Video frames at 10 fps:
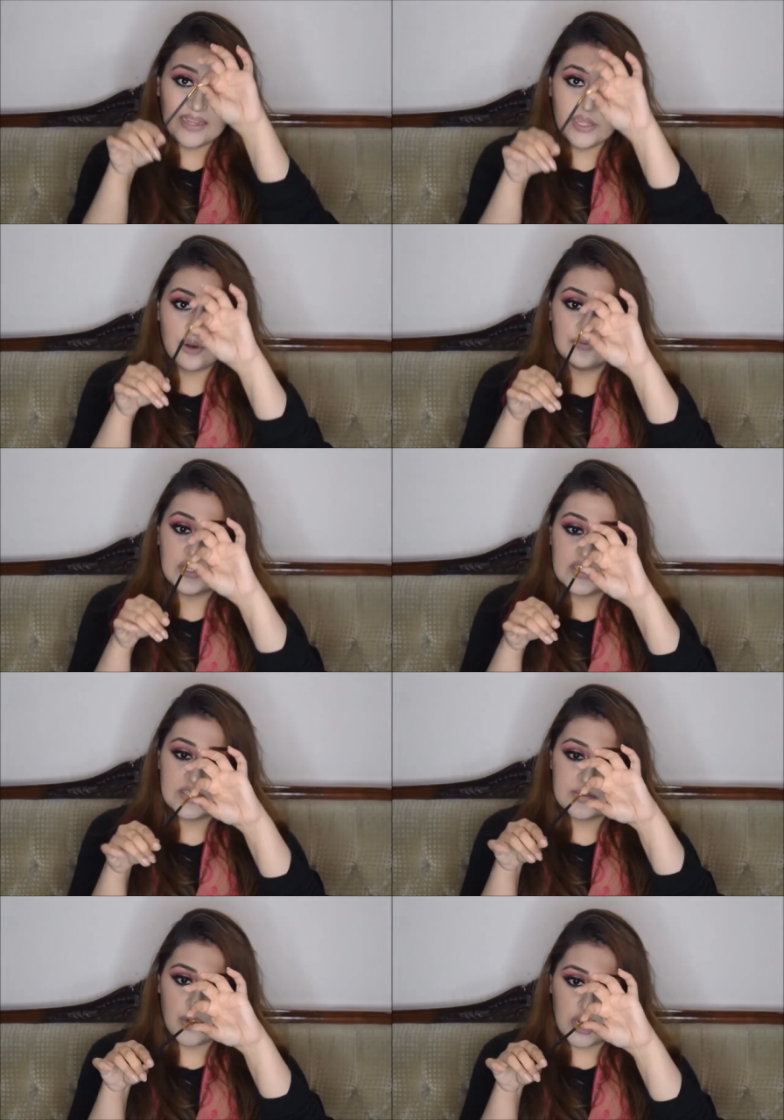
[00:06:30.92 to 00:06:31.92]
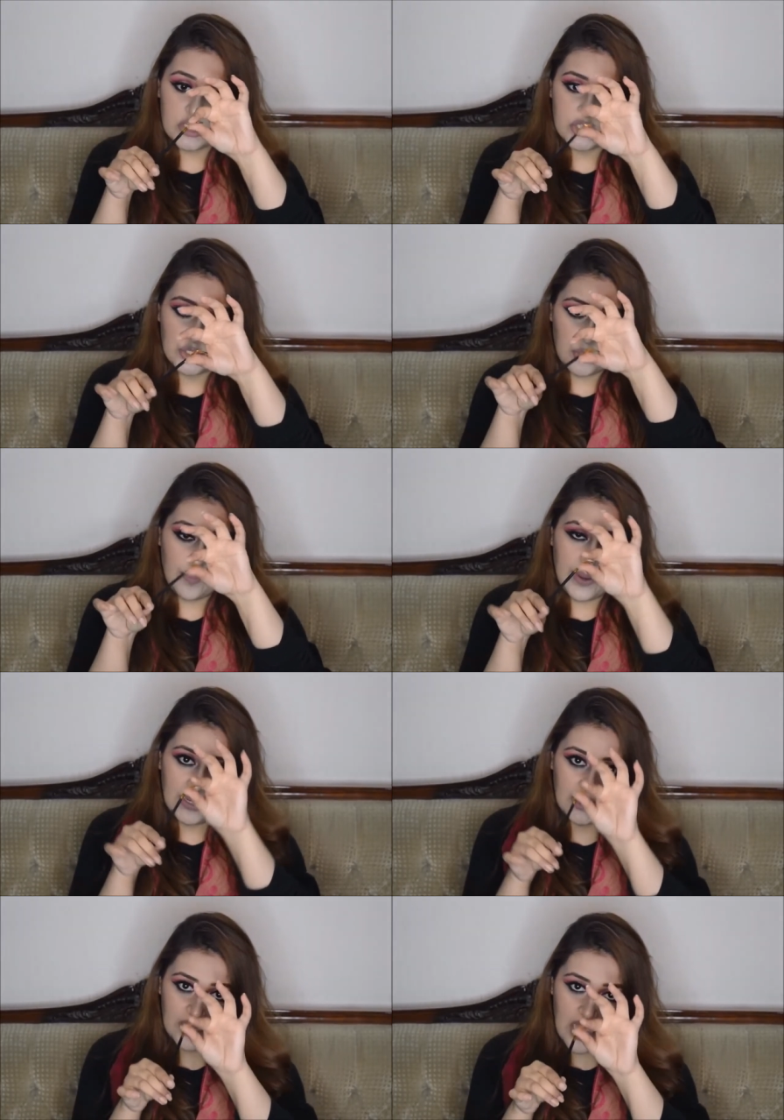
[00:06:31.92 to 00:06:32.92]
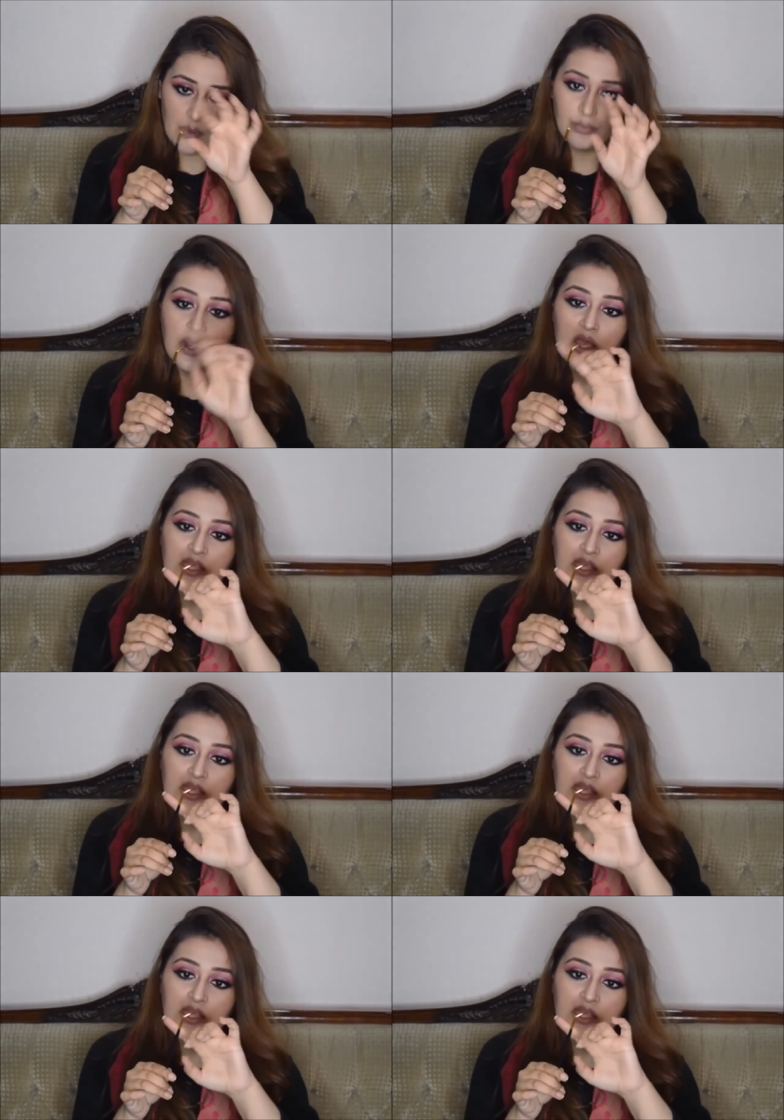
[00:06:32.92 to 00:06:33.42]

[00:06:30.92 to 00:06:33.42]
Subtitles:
idea of this brush, bending down,